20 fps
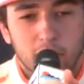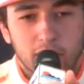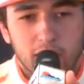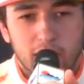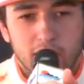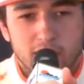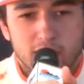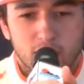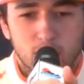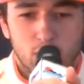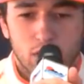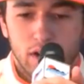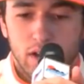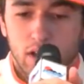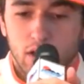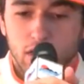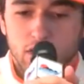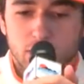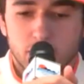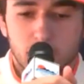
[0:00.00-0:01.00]
I guess, of what
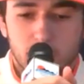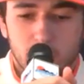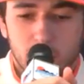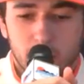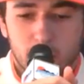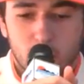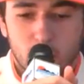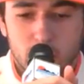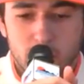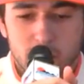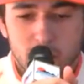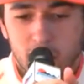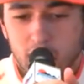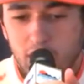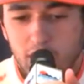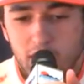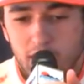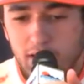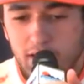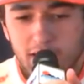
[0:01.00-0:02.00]
ifs, but
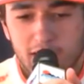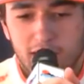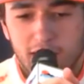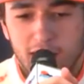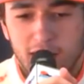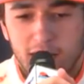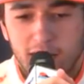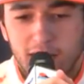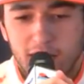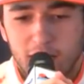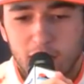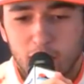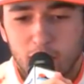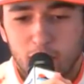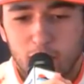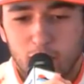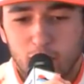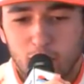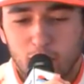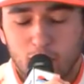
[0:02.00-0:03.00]
unfortunately, you know,
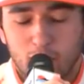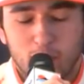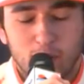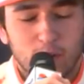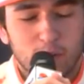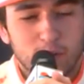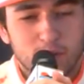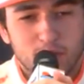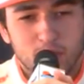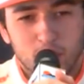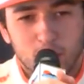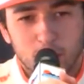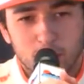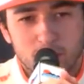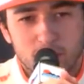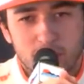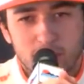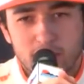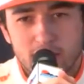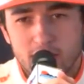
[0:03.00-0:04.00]
for our
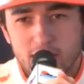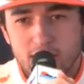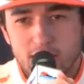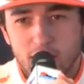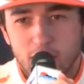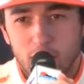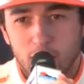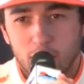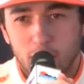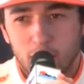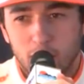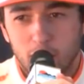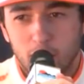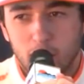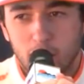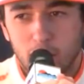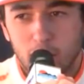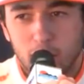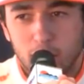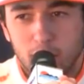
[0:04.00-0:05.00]
circumstances, you know,
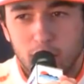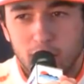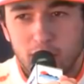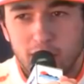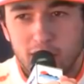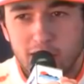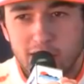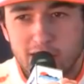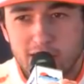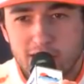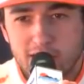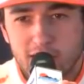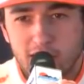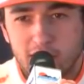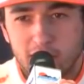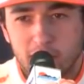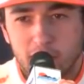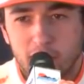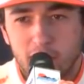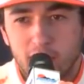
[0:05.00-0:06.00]
we don't. This is
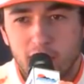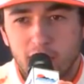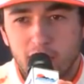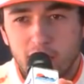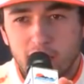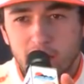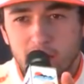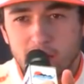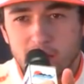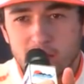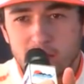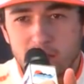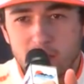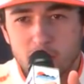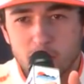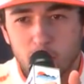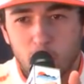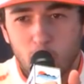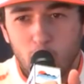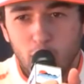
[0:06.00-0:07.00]
a
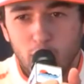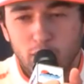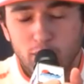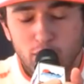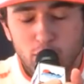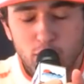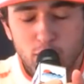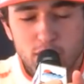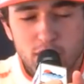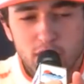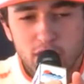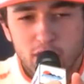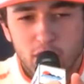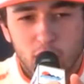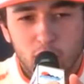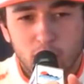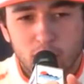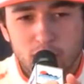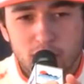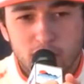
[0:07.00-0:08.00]
sport of do's and
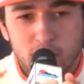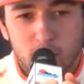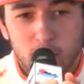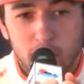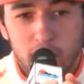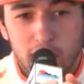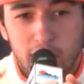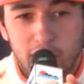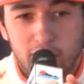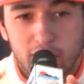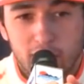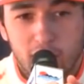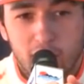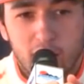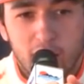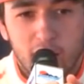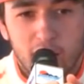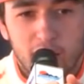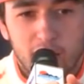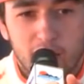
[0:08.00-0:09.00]
don'ts, and we have
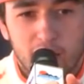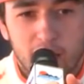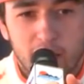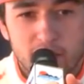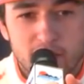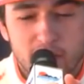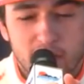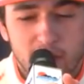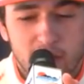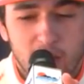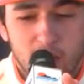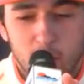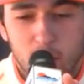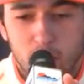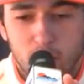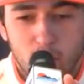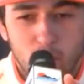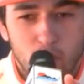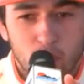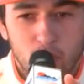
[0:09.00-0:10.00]
not. And I've said that
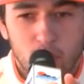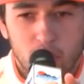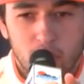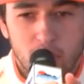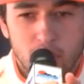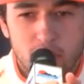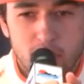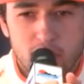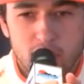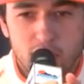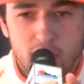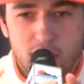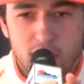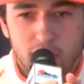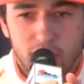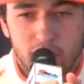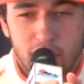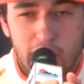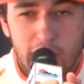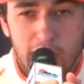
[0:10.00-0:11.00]
before, and it's just
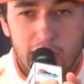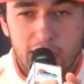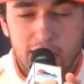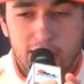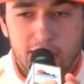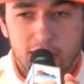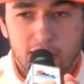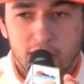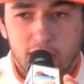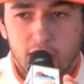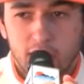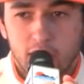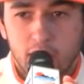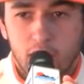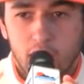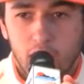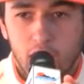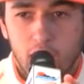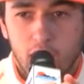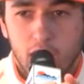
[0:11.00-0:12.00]
the facts.
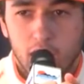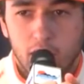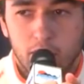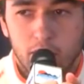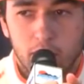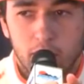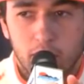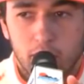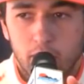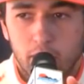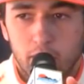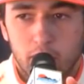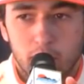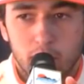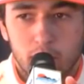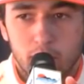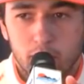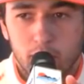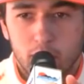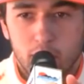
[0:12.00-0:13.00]
You
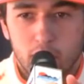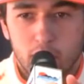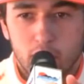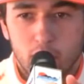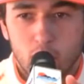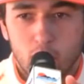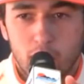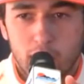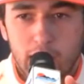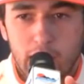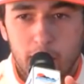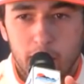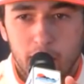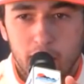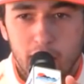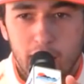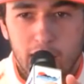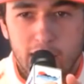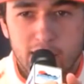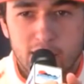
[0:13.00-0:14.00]
know, what
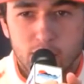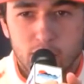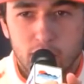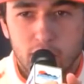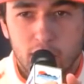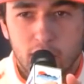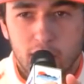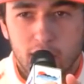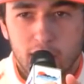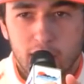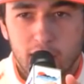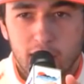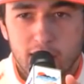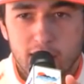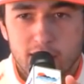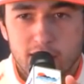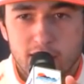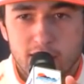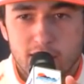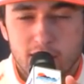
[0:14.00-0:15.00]
happened last week, it
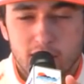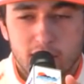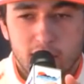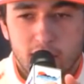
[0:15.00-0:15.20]
has,